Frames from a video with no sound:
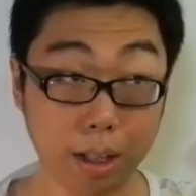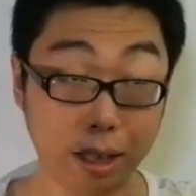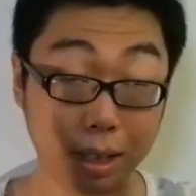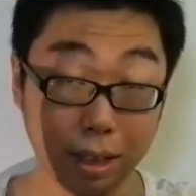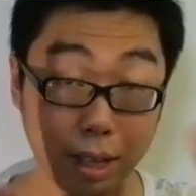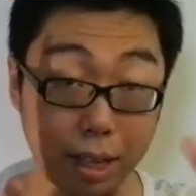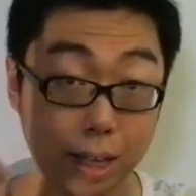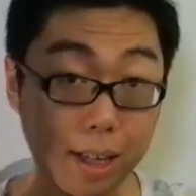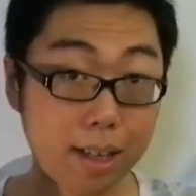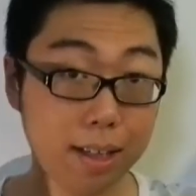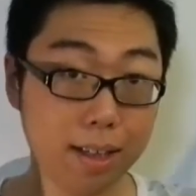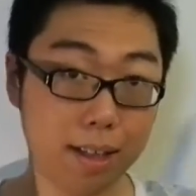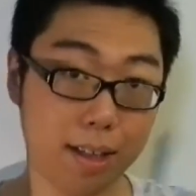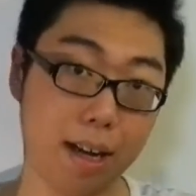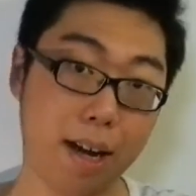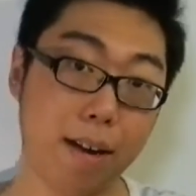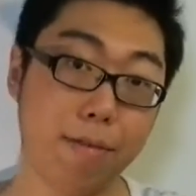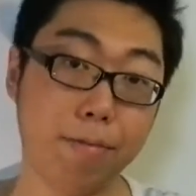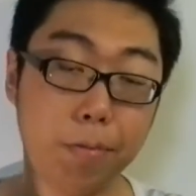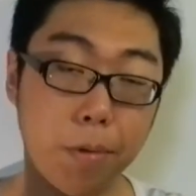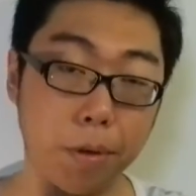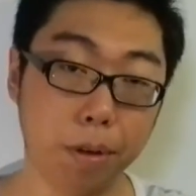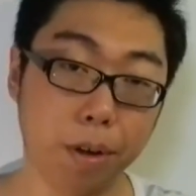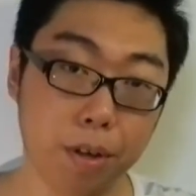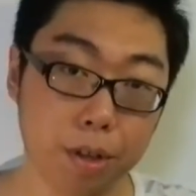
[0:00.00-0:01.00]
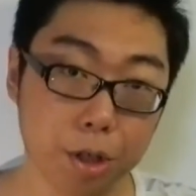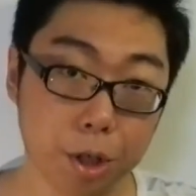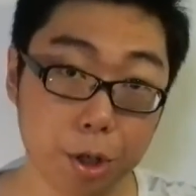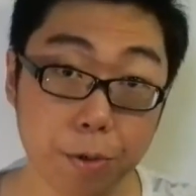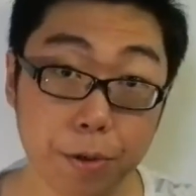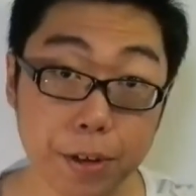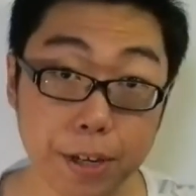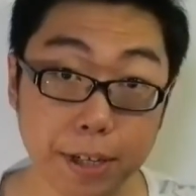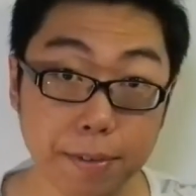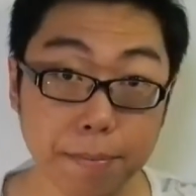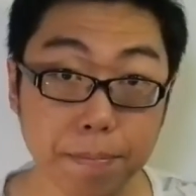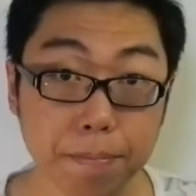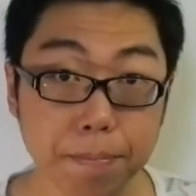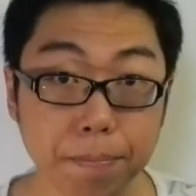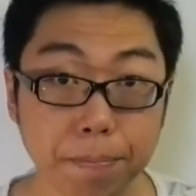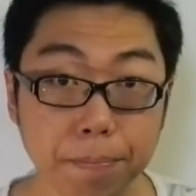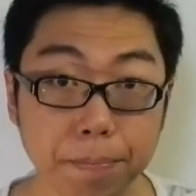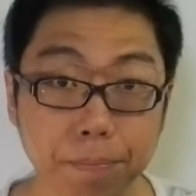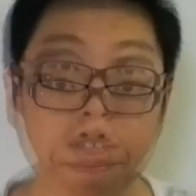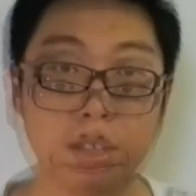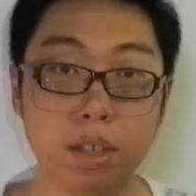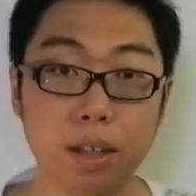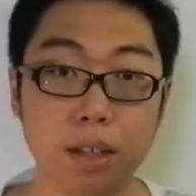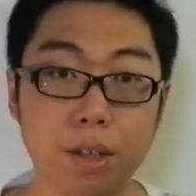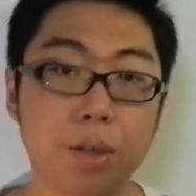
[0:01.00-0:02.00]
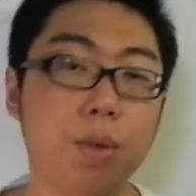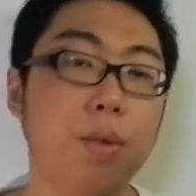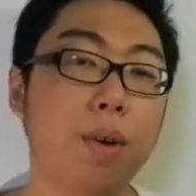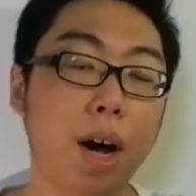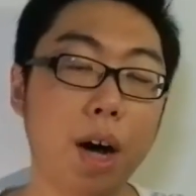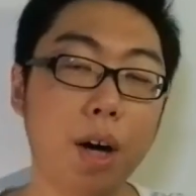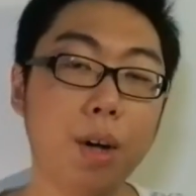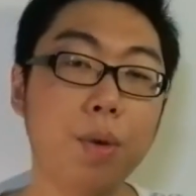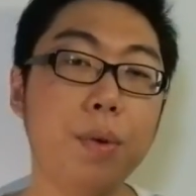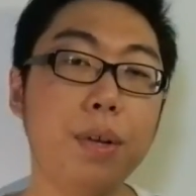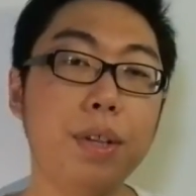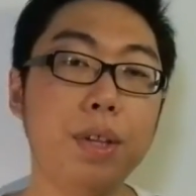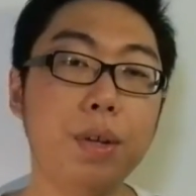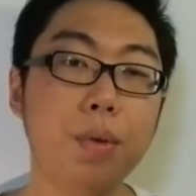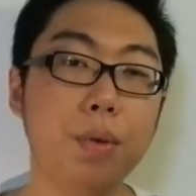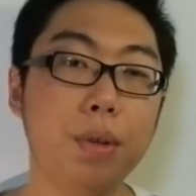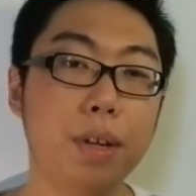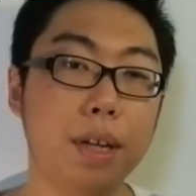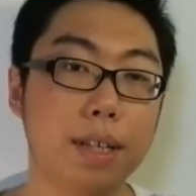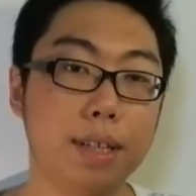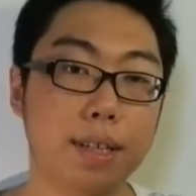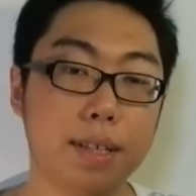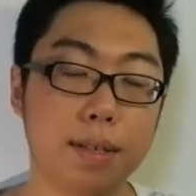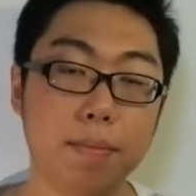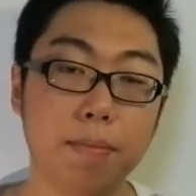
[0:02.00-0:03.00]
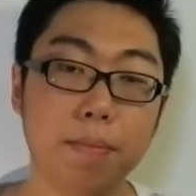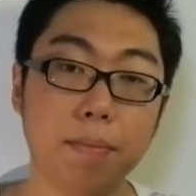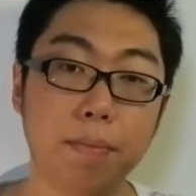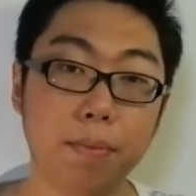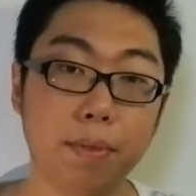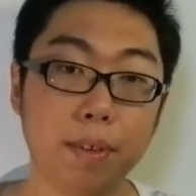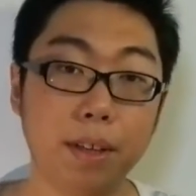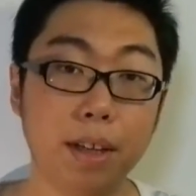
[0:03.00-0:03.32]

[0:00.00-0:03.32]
on the link that I've put on screen. So how do we do this?